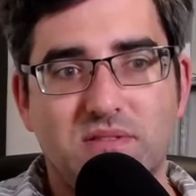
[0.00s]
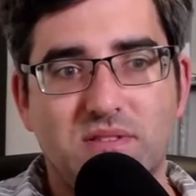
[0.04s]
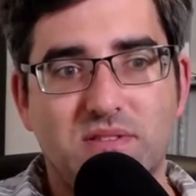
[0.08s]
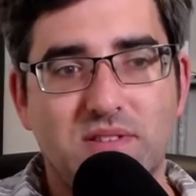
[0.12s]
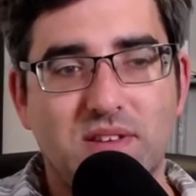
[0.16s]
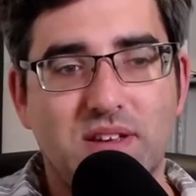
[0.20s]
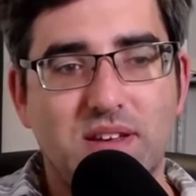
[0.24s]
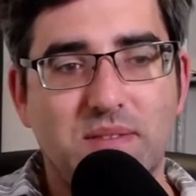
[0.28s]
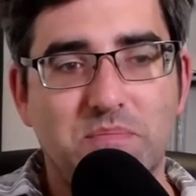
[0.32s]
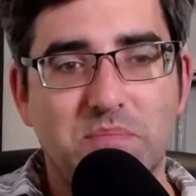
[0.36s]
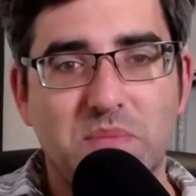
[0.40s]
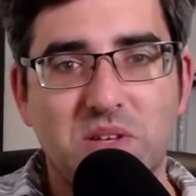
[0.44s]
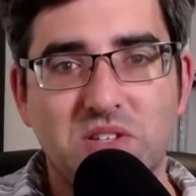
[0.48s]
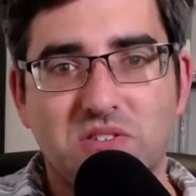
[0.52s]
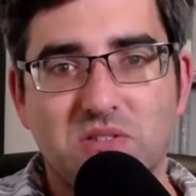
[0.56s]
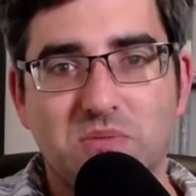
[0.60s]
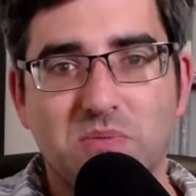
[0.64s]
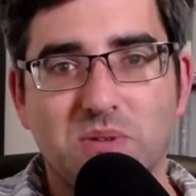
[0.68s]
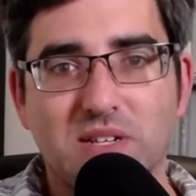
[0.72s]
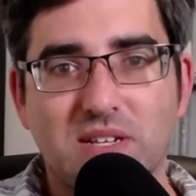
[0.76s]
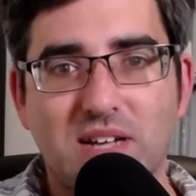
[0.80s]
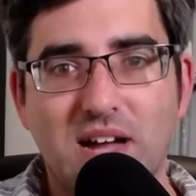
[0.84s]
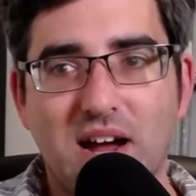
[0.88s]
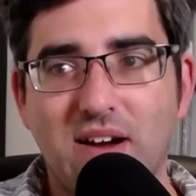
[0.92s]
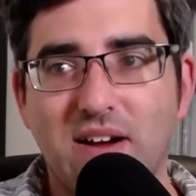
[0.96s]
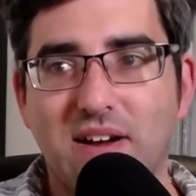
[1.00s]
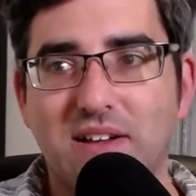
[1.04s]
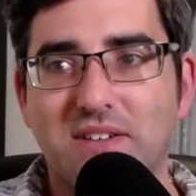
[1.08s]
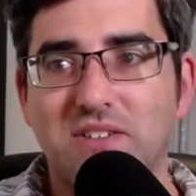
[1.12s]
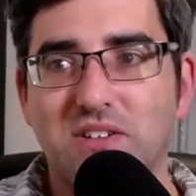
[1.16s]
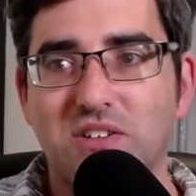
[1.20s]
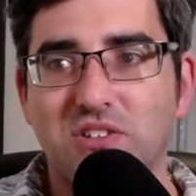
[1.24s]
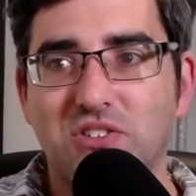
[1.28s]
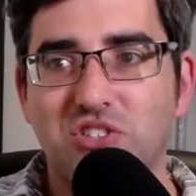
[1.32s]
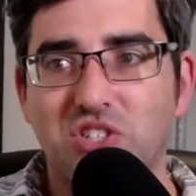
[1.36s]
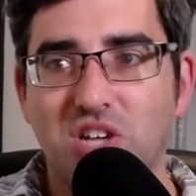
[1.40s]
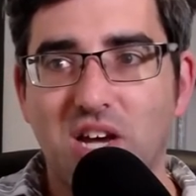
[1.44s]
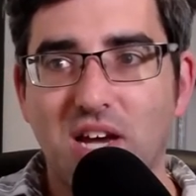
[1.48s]
miserable character,
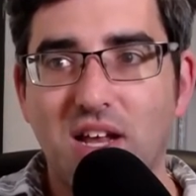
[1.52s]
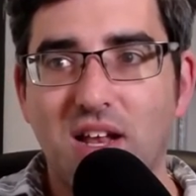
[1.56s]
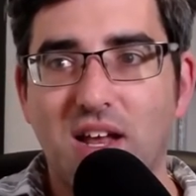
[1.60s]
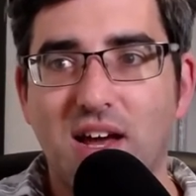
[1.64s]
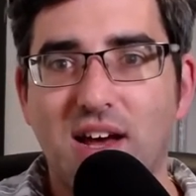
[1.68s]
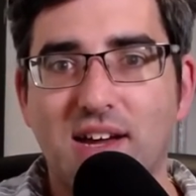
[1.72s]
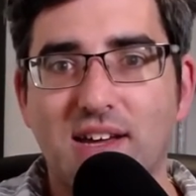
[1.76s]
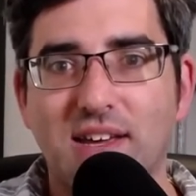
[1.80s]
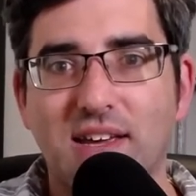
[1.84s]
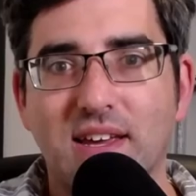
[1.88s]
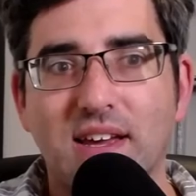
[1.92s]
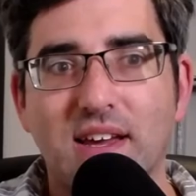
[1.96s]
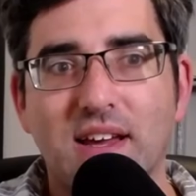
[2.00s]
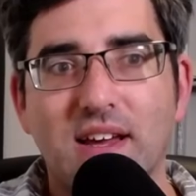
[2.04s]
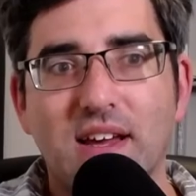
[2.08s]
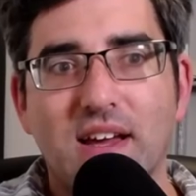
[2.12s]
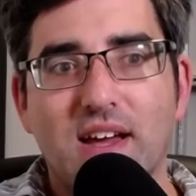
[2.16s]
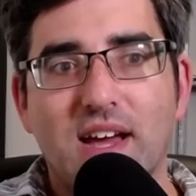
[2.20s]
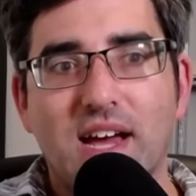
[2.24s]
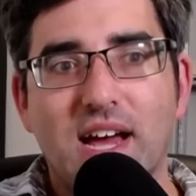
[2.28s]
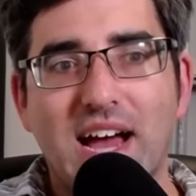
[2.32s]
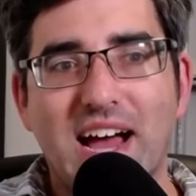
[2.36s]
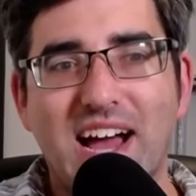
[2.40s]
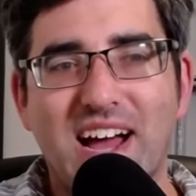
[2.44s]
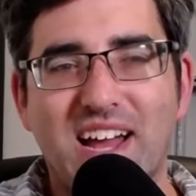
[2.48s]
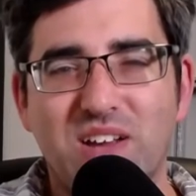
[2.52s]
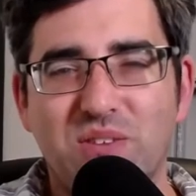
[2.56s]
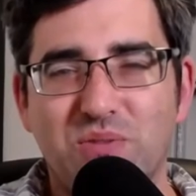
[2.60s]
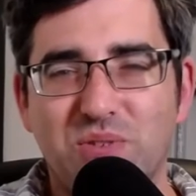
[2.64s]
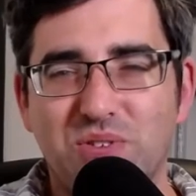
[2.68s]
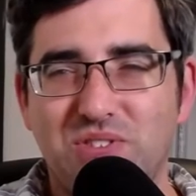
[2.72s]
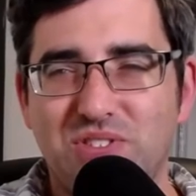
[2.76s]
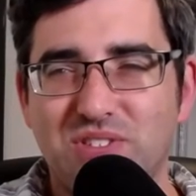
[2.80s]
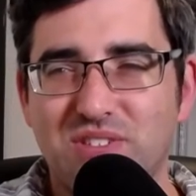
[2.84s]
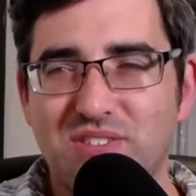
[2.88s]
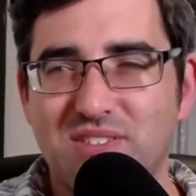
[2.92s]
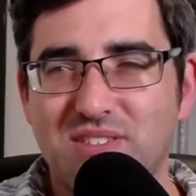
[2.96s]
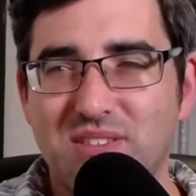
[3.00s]
Shylock. And it was
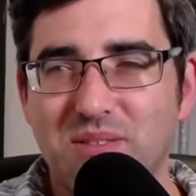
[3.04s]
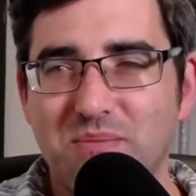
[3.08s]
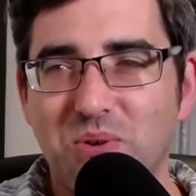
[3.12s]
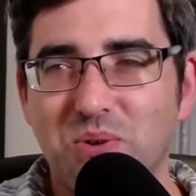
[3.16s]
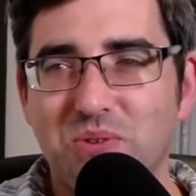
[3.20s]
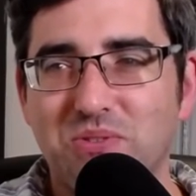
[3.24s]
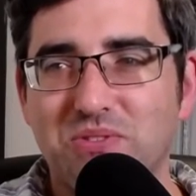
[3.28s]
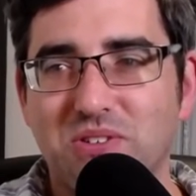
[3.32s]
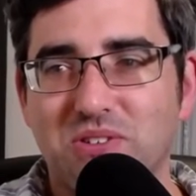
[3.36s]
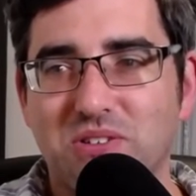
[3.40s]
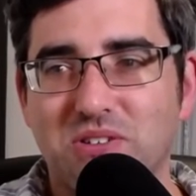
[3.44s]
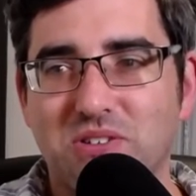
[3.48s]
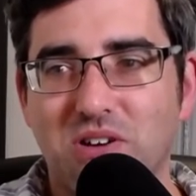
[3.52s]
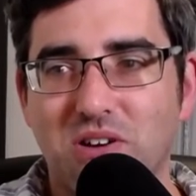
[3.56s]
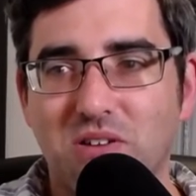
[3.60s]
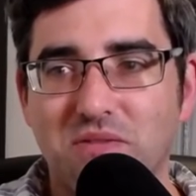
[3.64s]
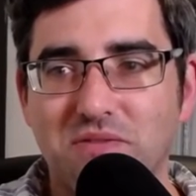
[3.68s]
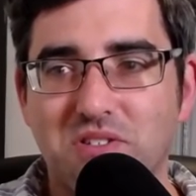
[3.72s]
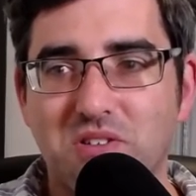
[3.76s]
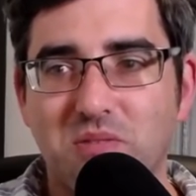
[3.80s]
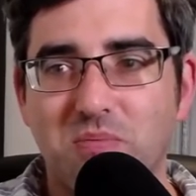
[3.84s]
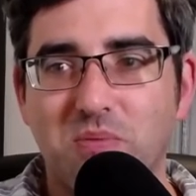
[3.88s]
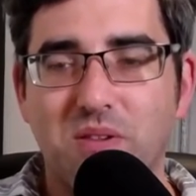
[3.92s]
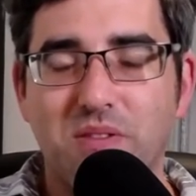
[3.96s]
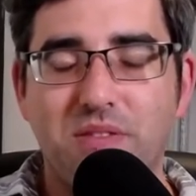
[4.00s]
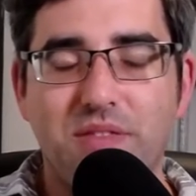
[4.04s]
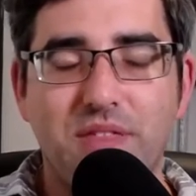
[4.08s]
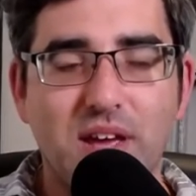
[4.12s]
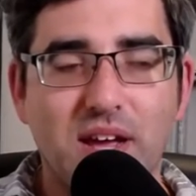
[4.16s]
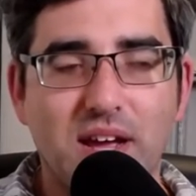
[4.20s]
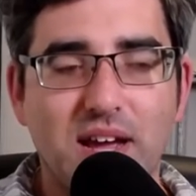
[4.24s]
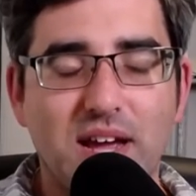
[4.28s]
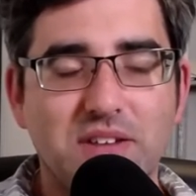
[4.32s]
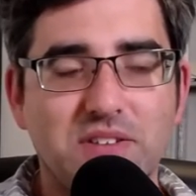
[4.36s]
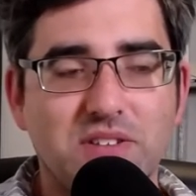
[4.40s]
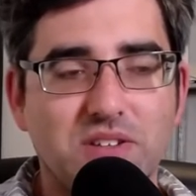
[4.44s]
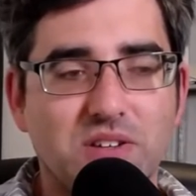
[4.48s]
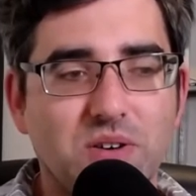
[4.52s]
just the most uncomfortable thing. I
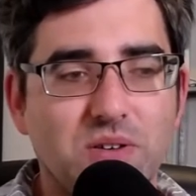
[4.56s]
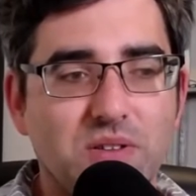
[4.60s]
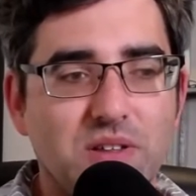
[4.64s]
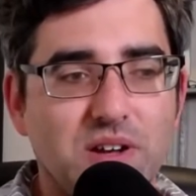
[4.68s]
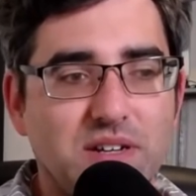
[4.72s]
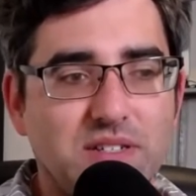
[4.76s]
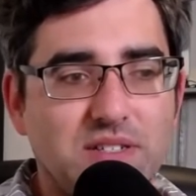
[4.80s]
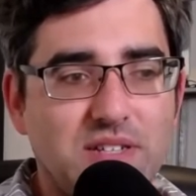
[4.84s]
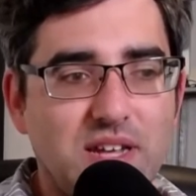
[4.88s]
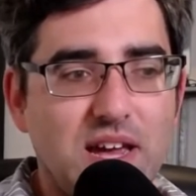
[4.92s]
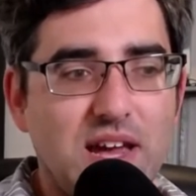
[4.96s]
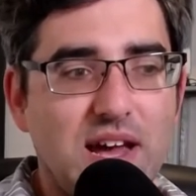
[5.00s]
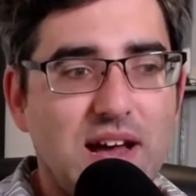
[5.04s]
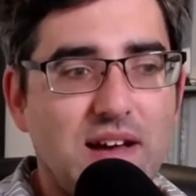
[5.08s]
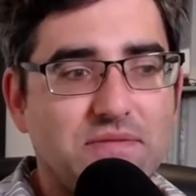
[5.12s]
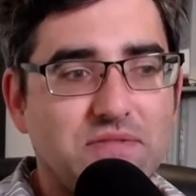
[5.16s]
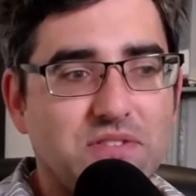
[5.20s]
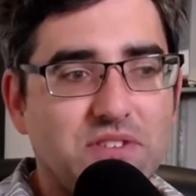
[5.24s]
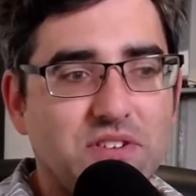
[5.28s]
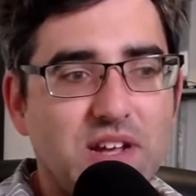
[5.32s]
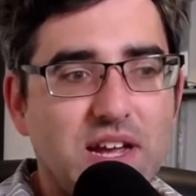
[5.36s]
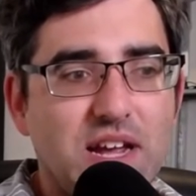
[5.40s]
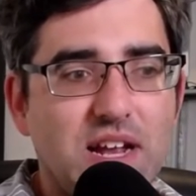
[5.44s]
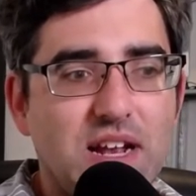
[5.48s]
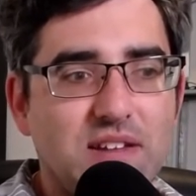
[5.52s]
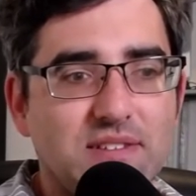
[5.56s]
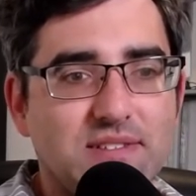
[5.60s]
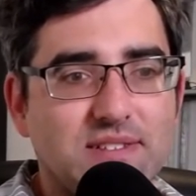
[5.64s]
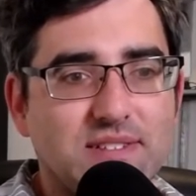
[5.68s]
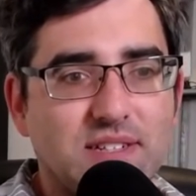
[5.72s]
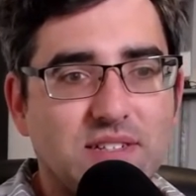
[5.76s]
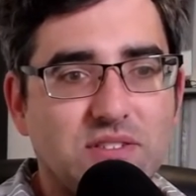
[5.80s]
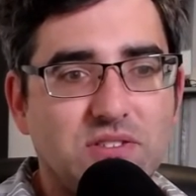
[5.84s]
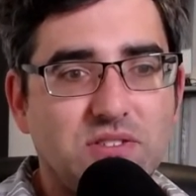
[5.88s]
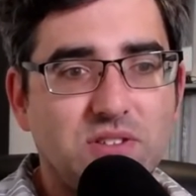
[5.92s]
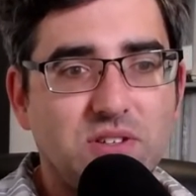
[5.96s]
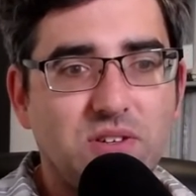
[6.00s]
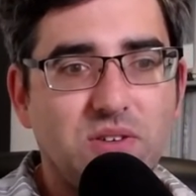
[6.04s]
had to go there day after day
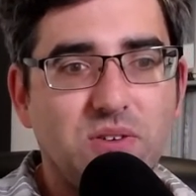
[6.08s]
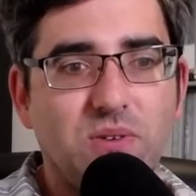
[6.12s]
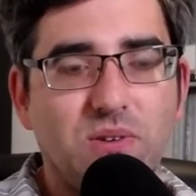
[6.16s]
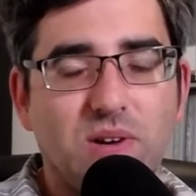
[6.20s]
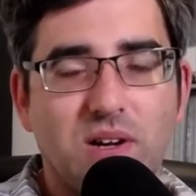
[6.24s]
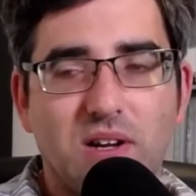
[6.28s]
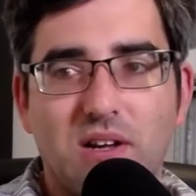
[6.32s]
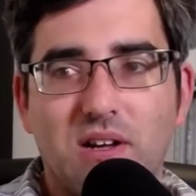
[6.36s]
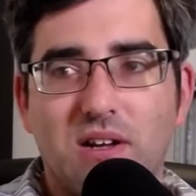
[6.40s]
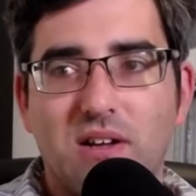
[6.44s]
listening to,